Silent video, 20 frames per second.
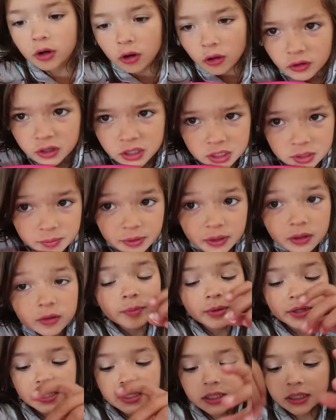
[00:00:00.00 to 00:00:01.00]
put all the
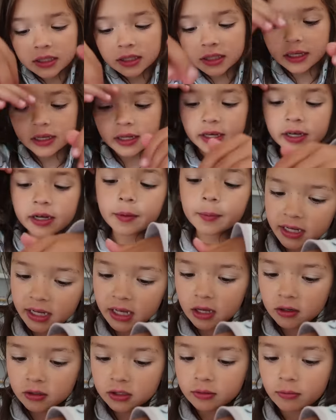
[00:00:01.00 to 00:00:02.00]
spilt pieces in here.
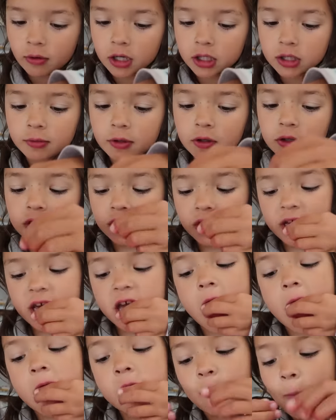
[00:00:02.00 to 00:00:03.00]
Take out some marshmallows to
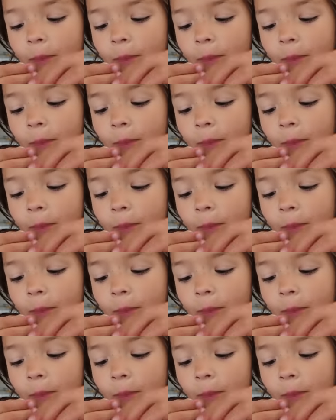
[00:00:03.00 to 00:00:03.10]
eat.